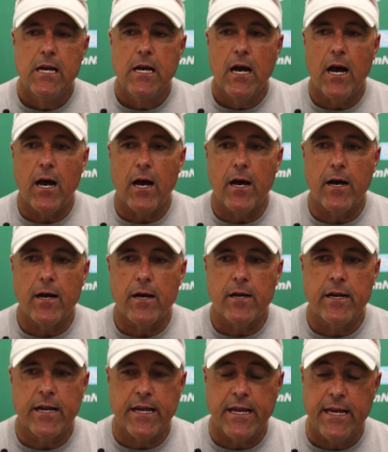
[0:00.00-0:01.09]
Uh,
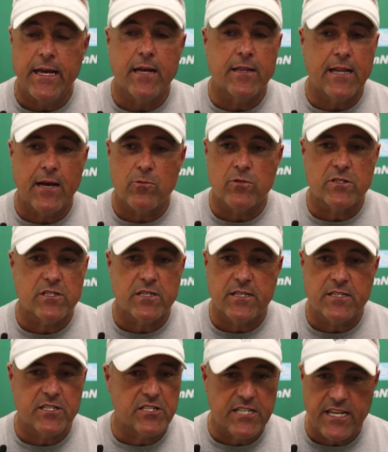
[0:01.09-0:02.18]
and again, that was
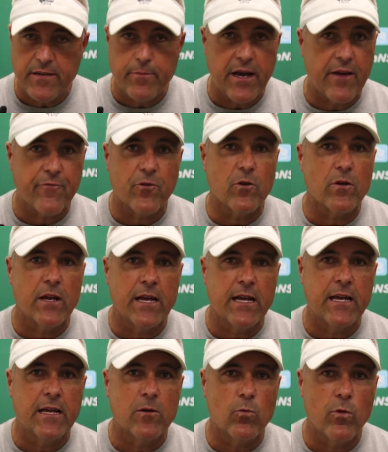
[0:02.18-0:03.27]
it's a team effort,
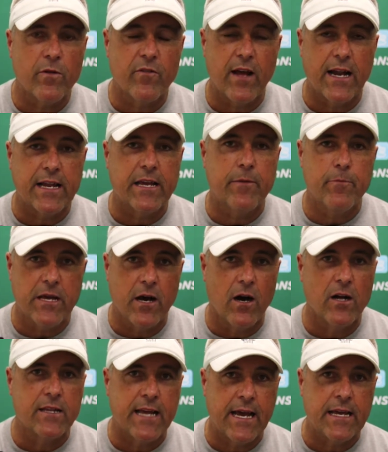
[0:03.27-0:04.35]
and we've got to get
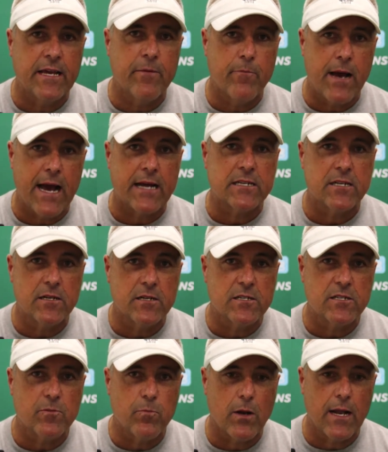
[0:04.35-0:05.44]
beyond that and get back to,
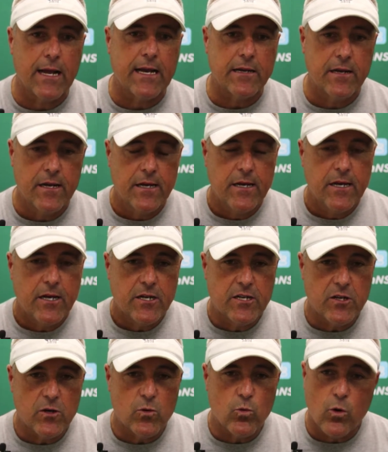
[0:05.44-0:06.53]
to playing
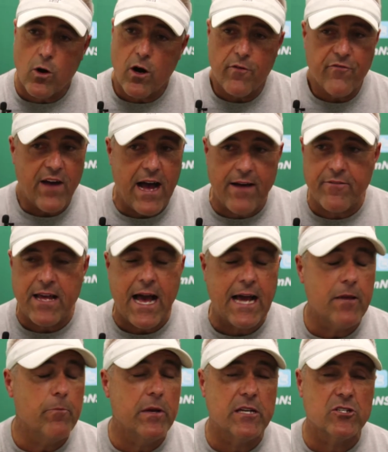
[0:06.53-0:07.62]
to where our five guy
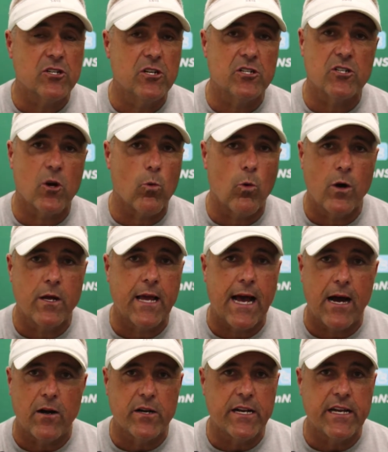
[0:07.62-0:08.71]
can be as good as our one
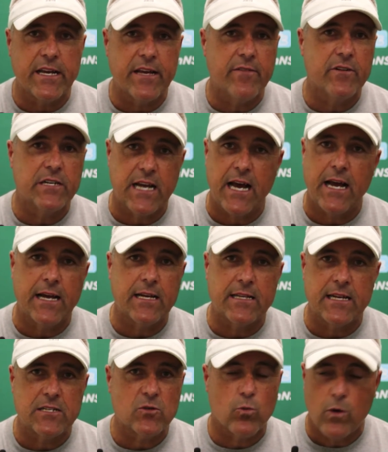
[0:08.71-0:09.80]
guy on any given day,
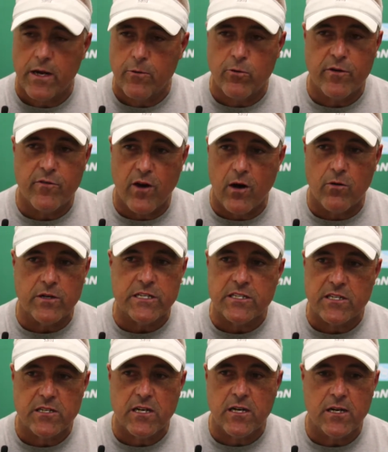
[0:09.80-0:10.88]
and that's the way we've
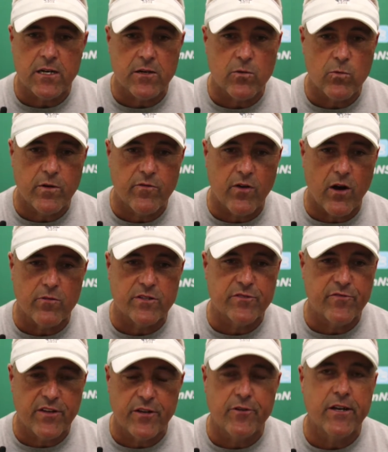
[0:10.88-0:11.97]
always uh, we've always
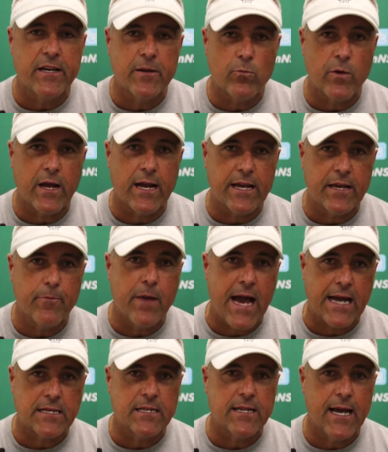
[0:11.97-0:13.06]
viewed it, and we got to get
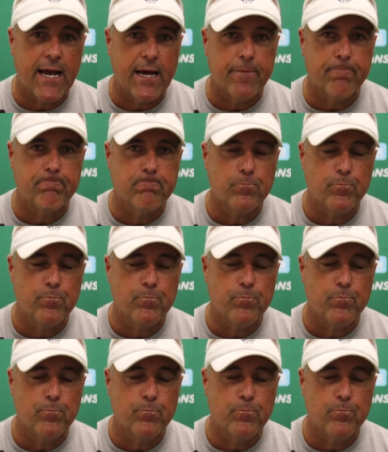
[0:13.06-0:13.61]
back to that.